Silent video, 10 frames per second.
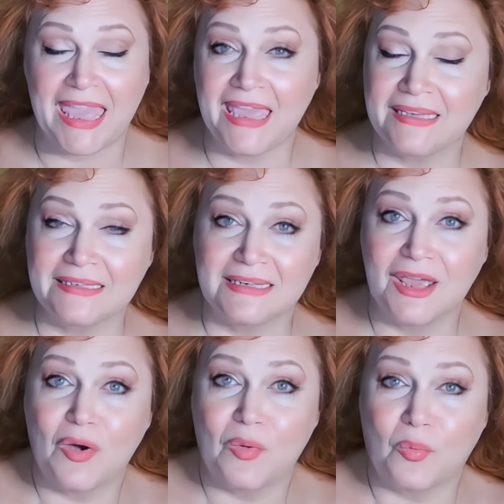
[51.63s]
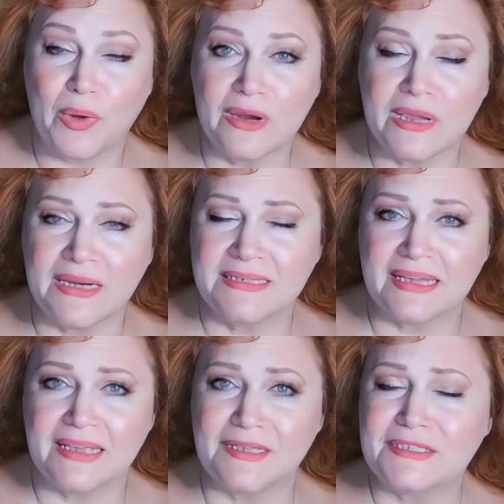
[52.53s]
and we're going to
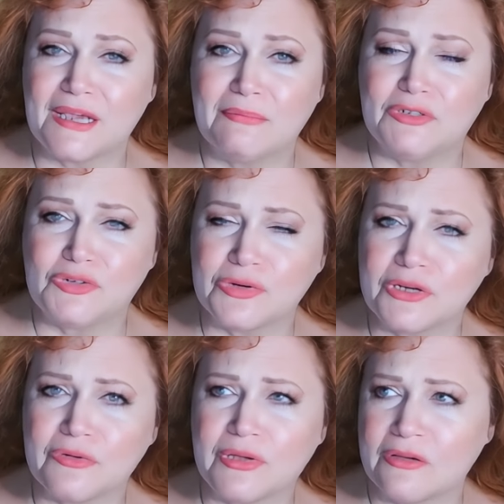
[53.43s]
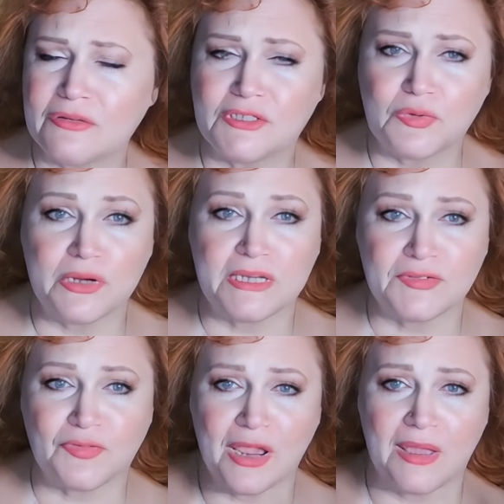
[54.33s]
tell some true ghost
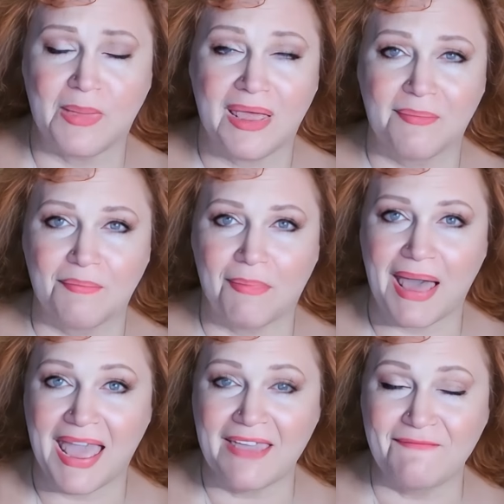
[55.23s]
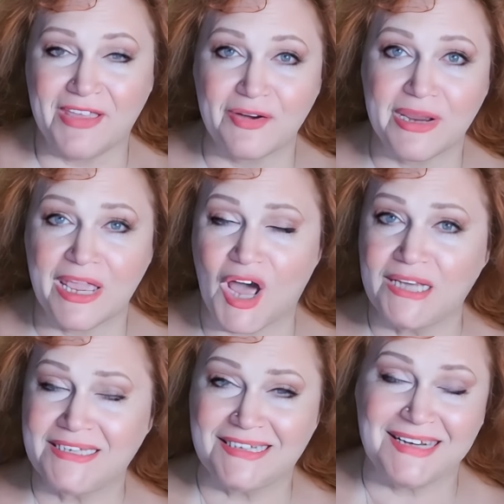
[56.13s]
stories from my very
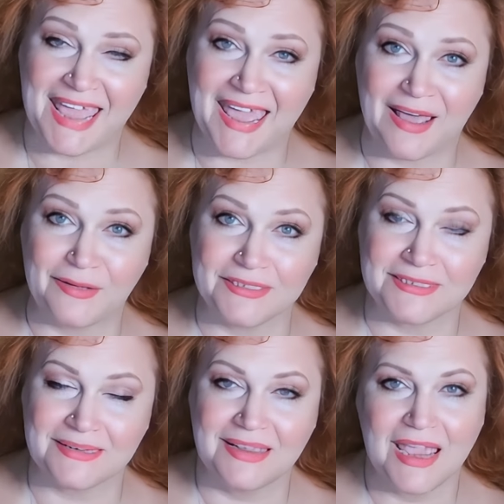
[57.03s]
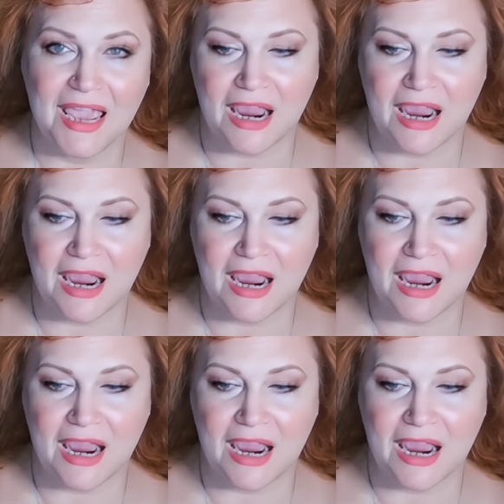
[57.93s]
haunted house.